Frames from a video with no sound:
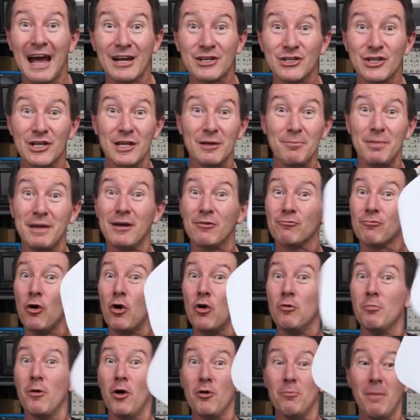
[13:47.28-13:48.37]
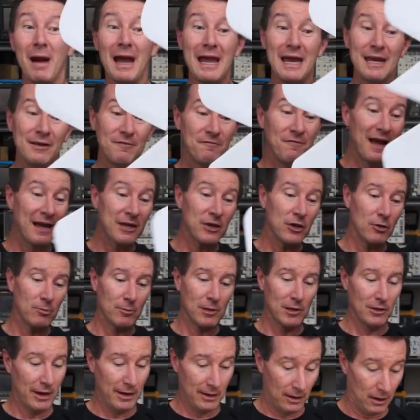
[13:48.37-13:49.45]
actually be a RoboMaid vacuum
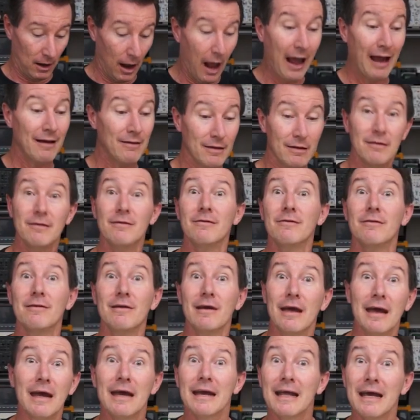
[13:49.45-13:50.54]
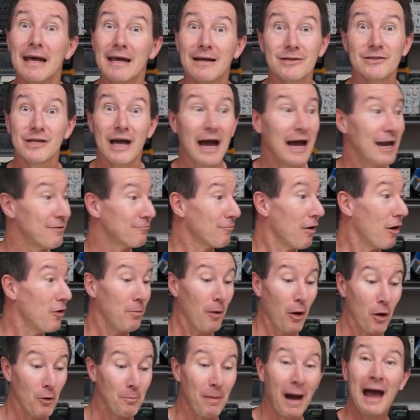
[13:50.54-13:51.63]
cleaner? It is a
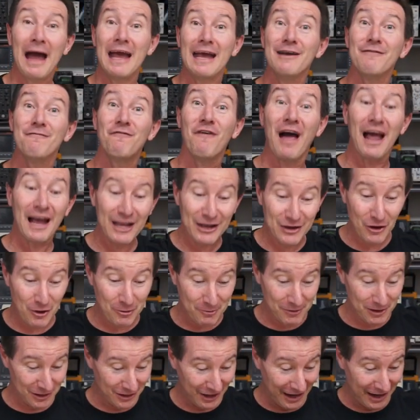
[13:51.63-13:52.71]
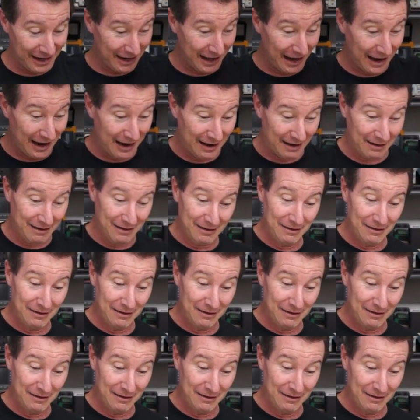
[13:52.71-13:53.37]
RoboMaid vacuum cleaner.